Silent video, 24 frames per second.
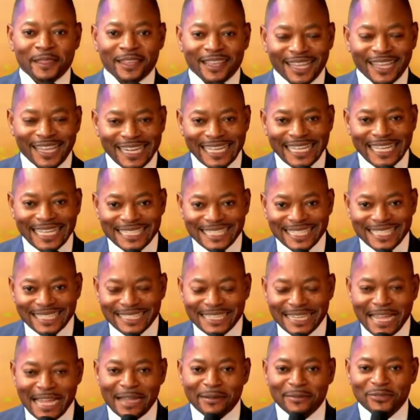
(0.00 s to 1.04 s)
It is the
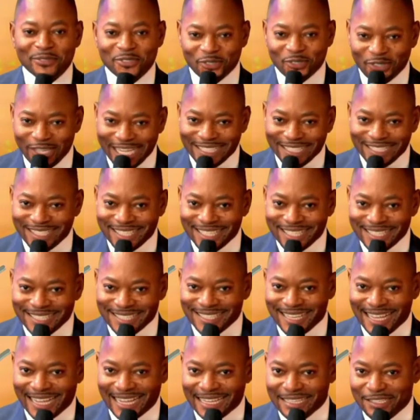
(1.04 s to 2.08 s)
time to
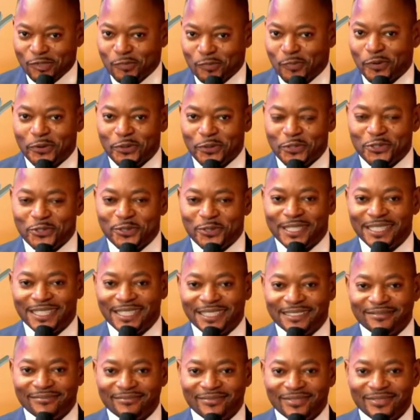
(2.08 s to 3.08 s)
exercise spiritually.